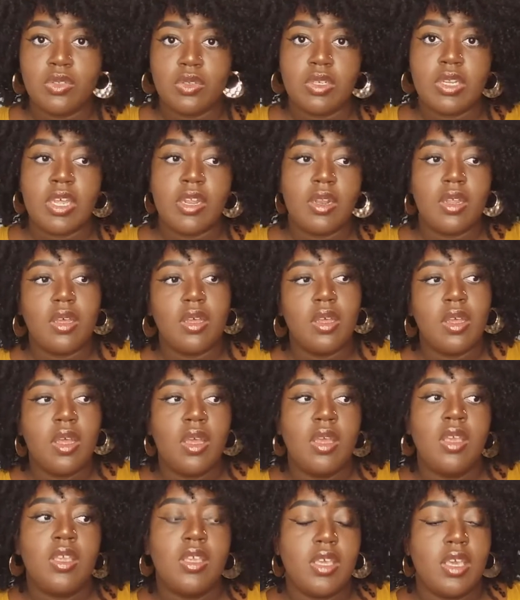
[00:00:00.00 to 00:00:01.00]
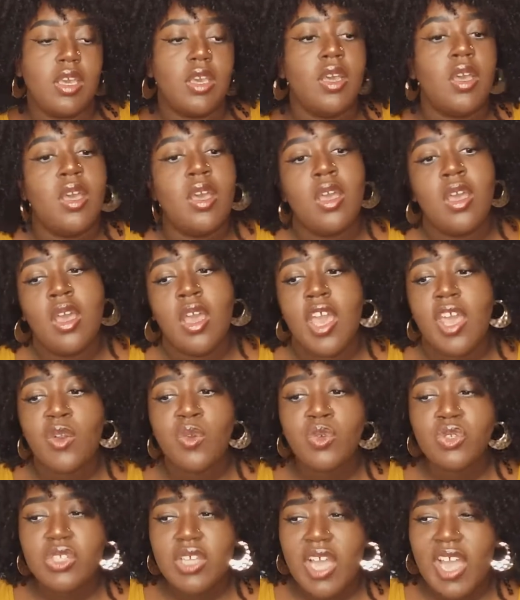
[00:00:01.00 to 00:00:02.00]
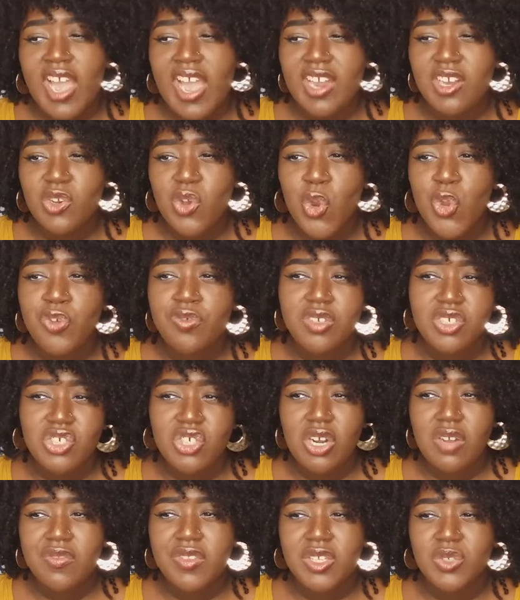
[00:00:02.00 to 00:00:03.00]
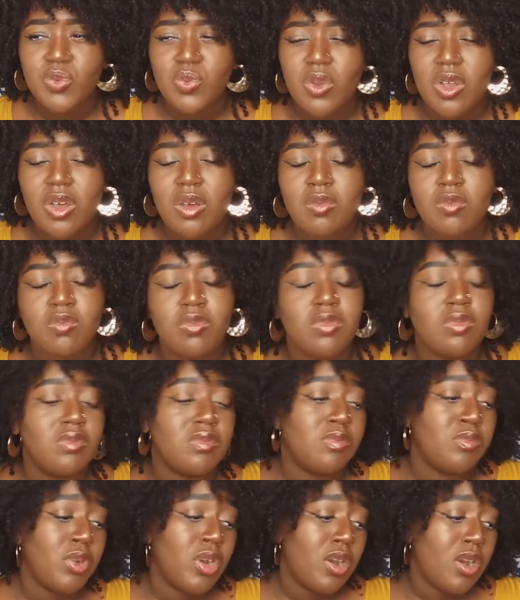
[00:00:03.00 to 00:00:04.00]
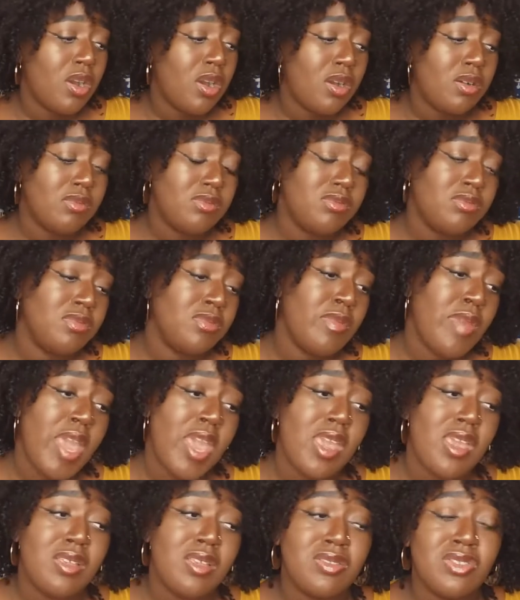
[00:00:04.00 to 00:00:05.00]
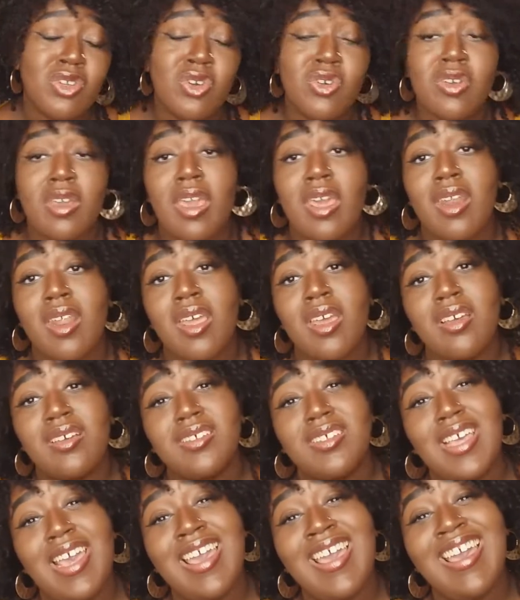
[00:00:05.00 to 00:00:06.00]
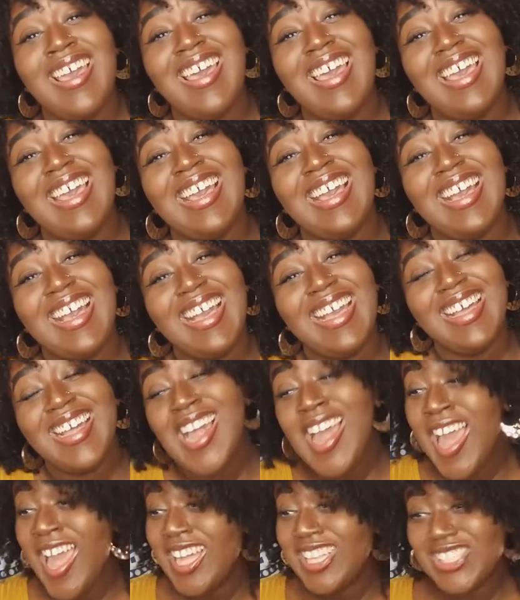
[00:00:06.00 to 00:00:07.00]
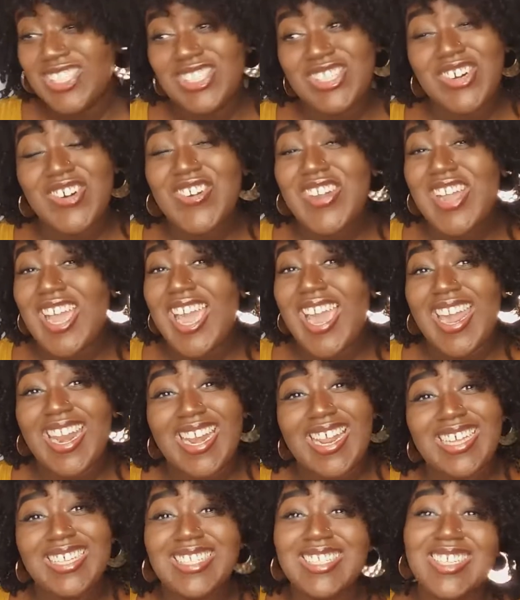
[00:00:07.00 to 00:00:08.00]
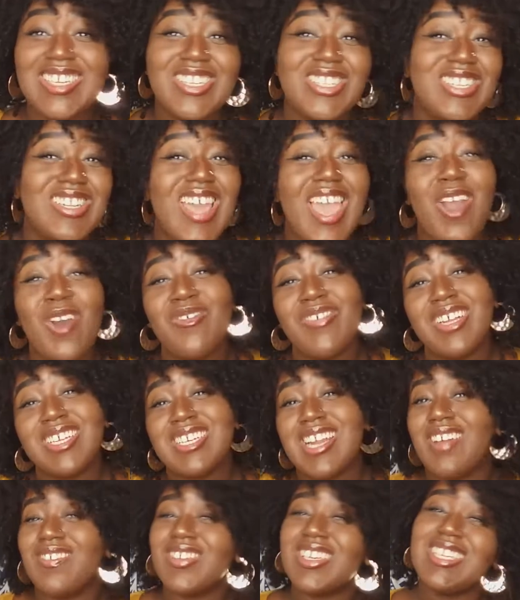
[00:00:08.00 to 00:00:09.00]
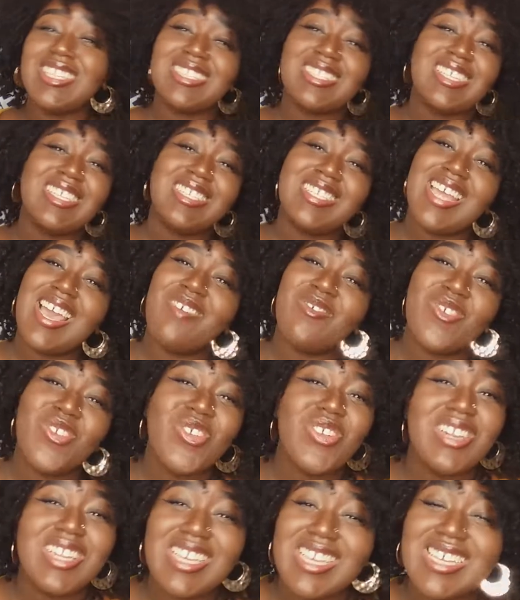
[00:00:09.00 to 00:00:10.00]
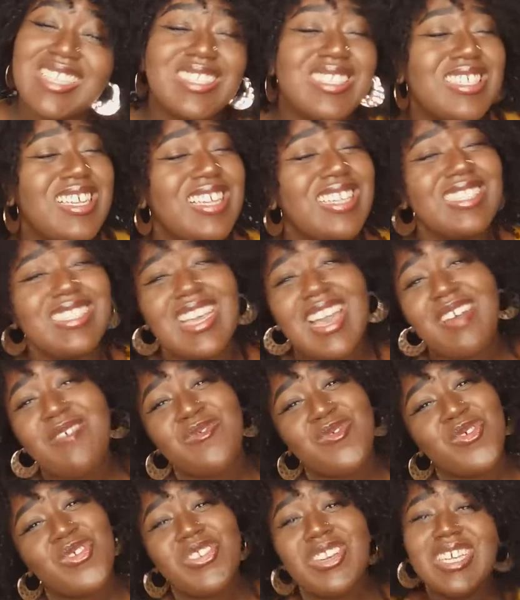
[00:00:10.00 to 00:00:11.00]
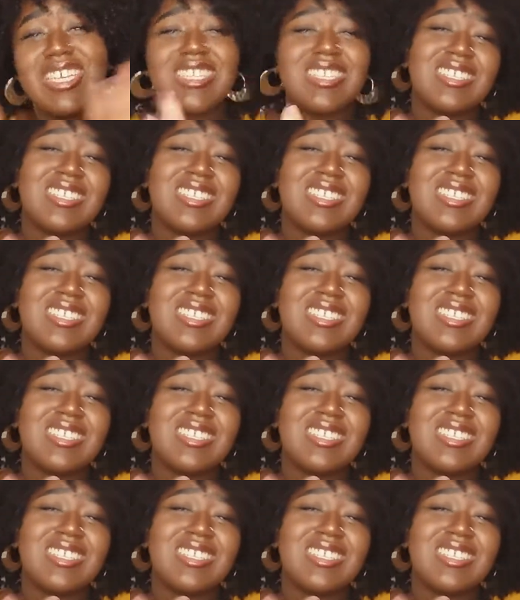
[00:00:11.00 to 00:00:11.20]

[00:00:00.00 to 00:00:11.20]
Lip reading: So that, yeah. And also I had overdraft as well, but mate, don't get it. Don't get it. Overdraft is the devil. It's the devil.